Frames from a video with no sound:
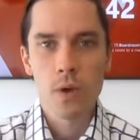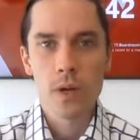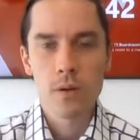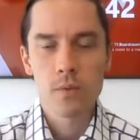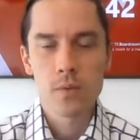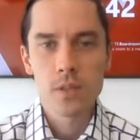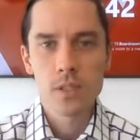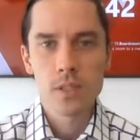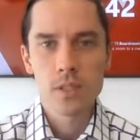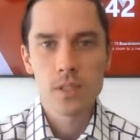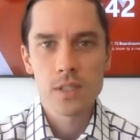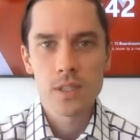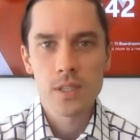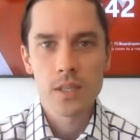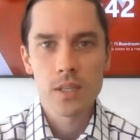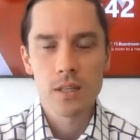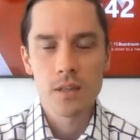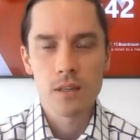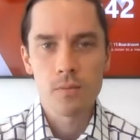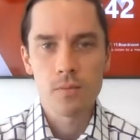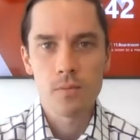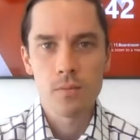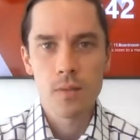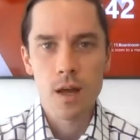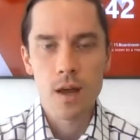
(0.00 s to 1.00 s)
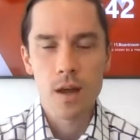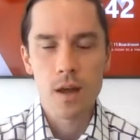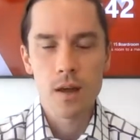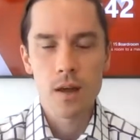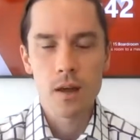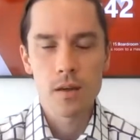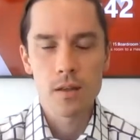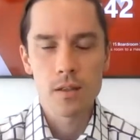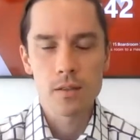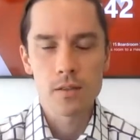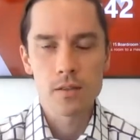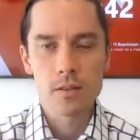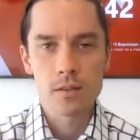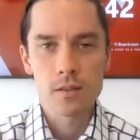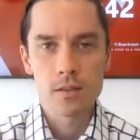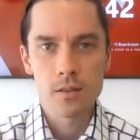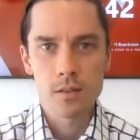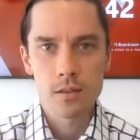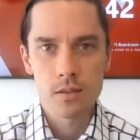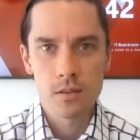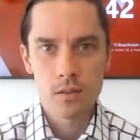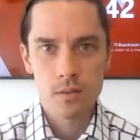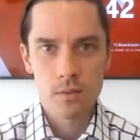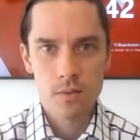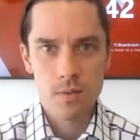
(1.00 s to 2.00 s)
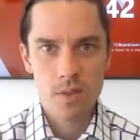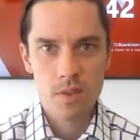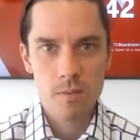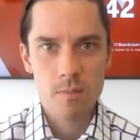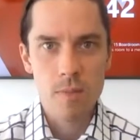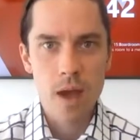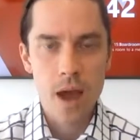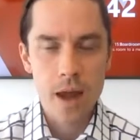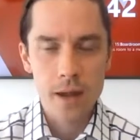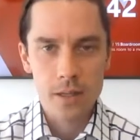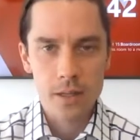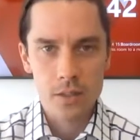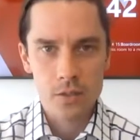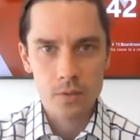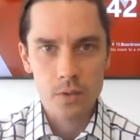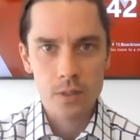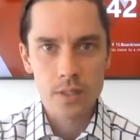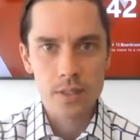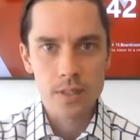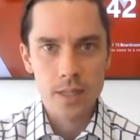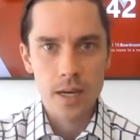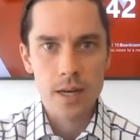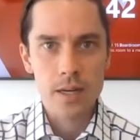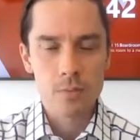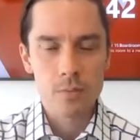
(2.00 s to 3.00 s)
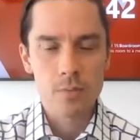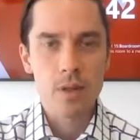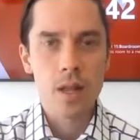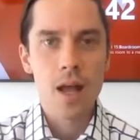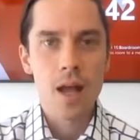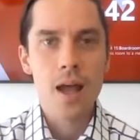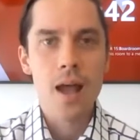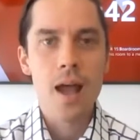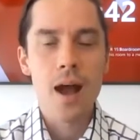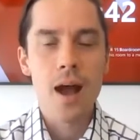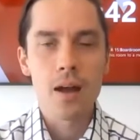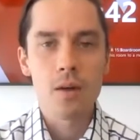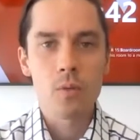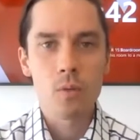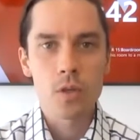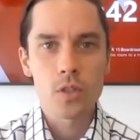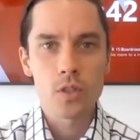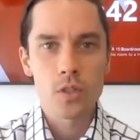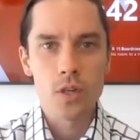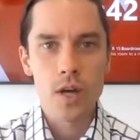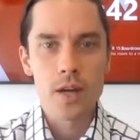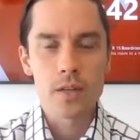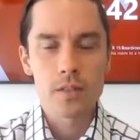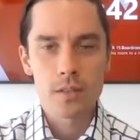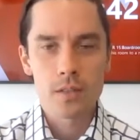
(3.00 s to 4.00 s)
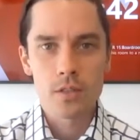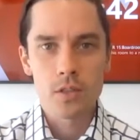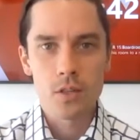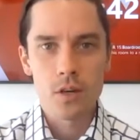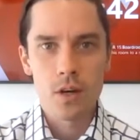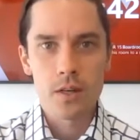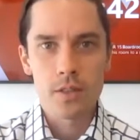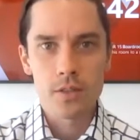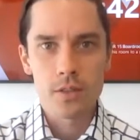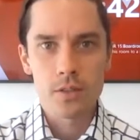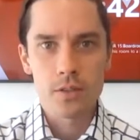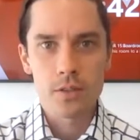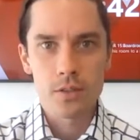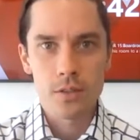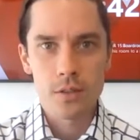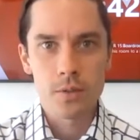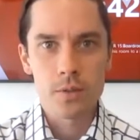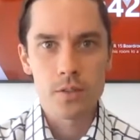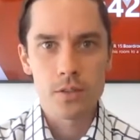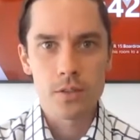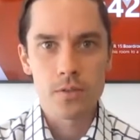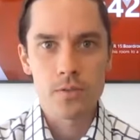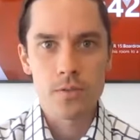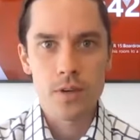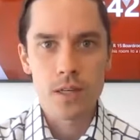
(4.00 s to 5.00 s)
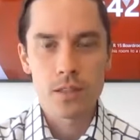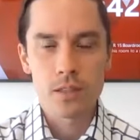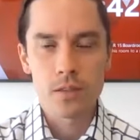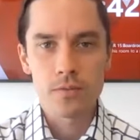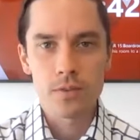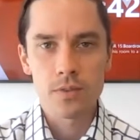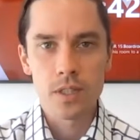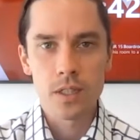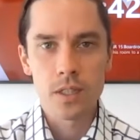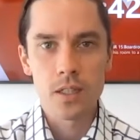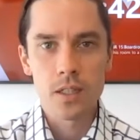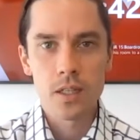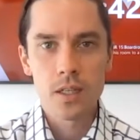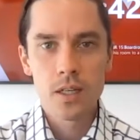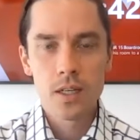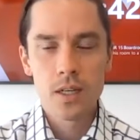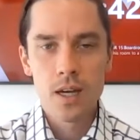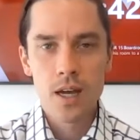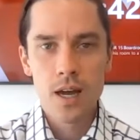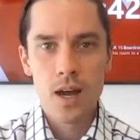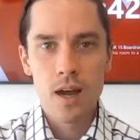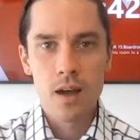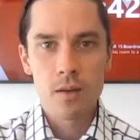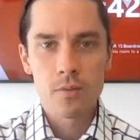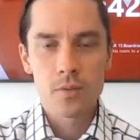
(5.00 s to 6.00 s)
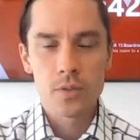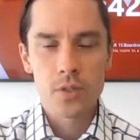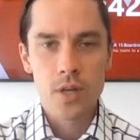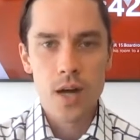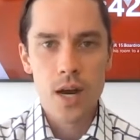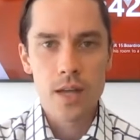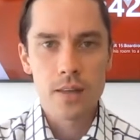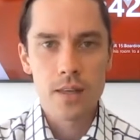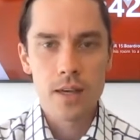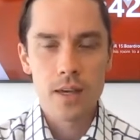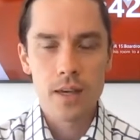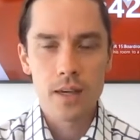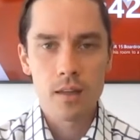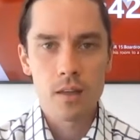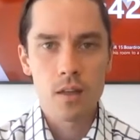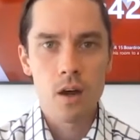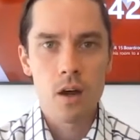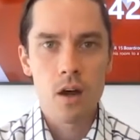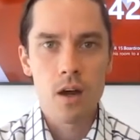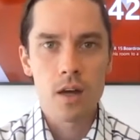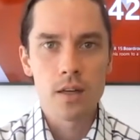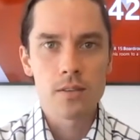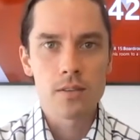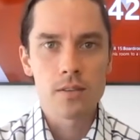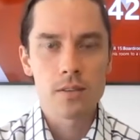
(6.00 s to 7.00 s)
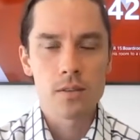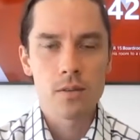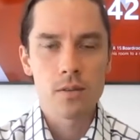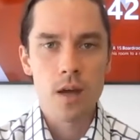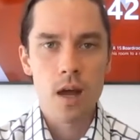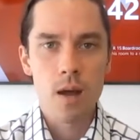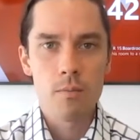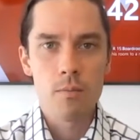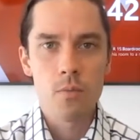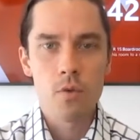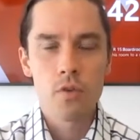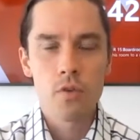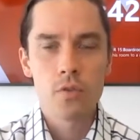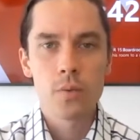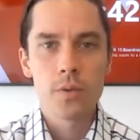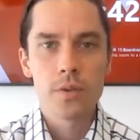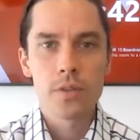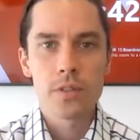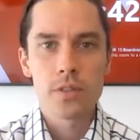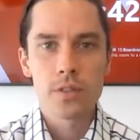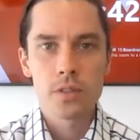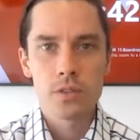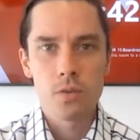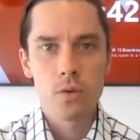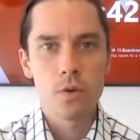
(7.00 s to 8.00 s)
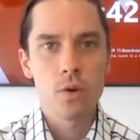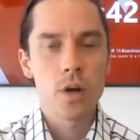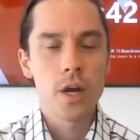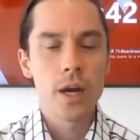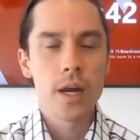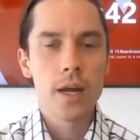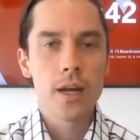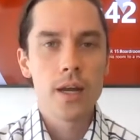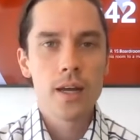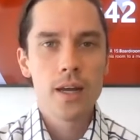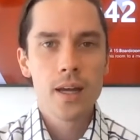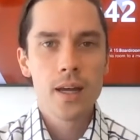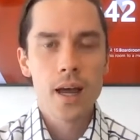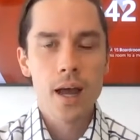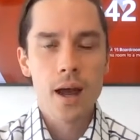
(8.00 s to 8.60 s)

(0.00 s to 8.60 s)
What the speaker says: what we're really seeing is thematics really starting to play out, and what traders are trying to do is effectively trade the headlines, move with the story.